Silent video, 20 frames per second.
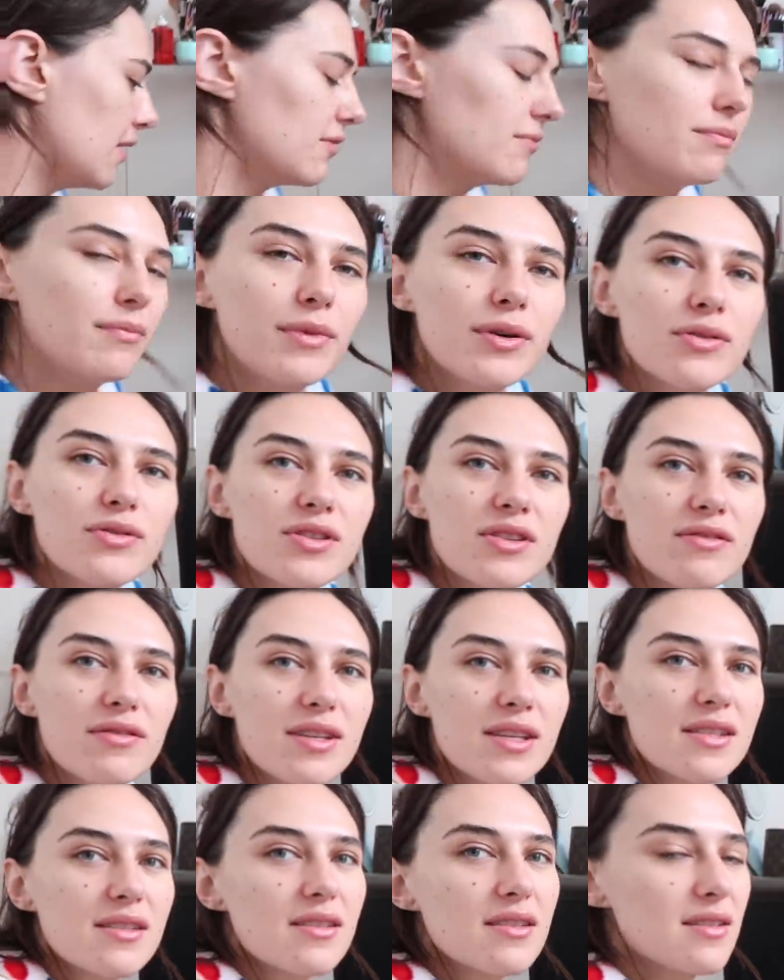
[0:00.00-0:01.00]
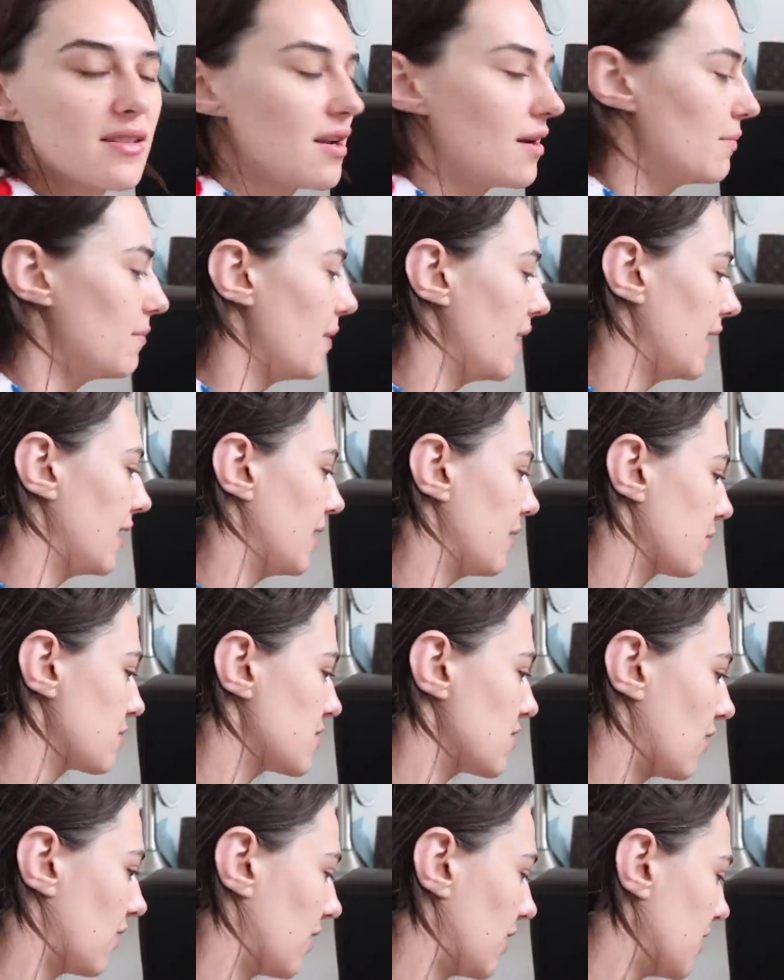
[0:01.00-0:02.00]
most of this is not mine, I'm
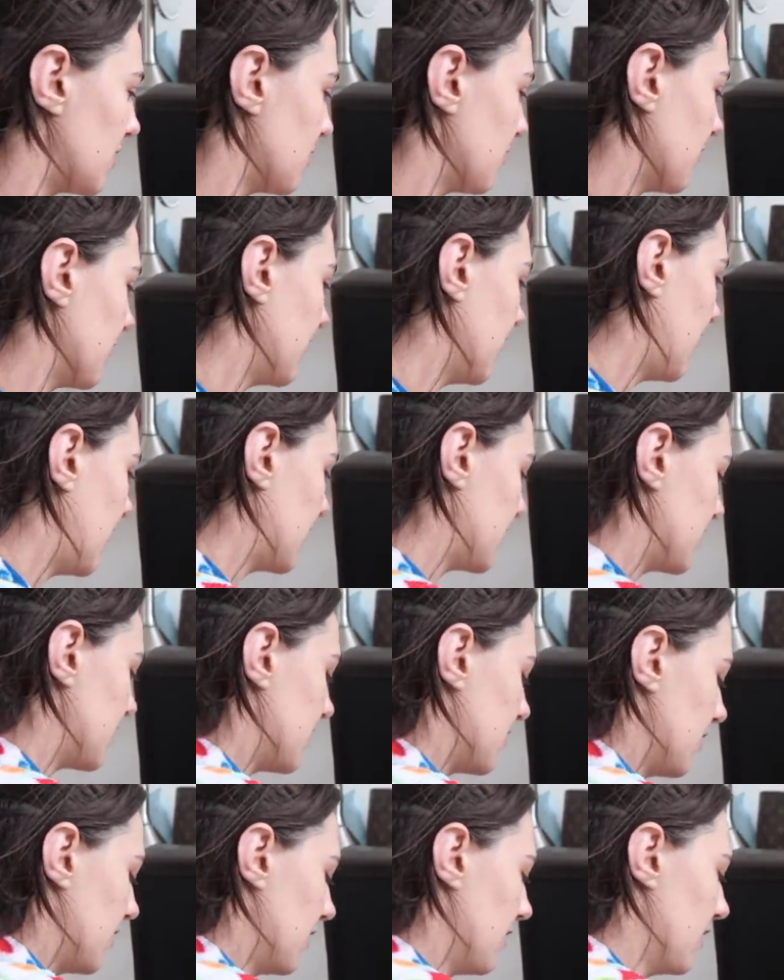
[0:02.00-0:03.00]
starting to realize.